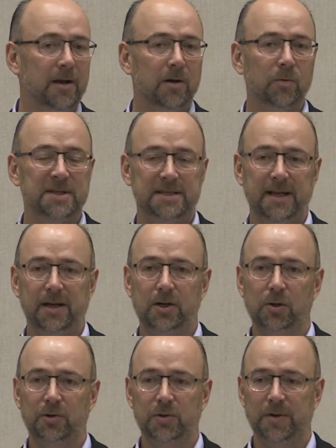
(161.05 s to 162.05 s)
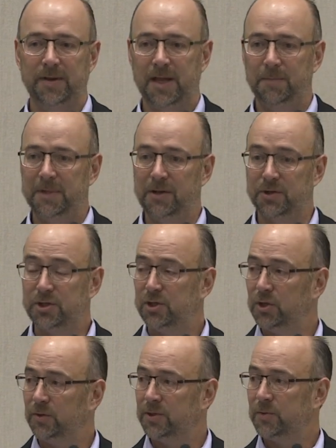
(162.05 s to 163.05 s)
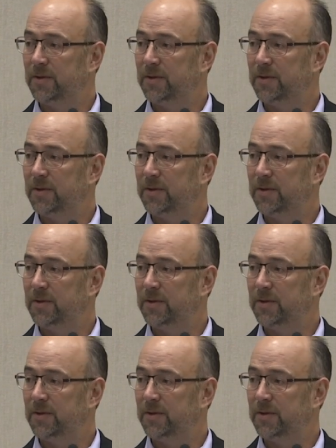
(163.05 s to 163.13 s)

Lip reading: with stakeholders, whether that be other students,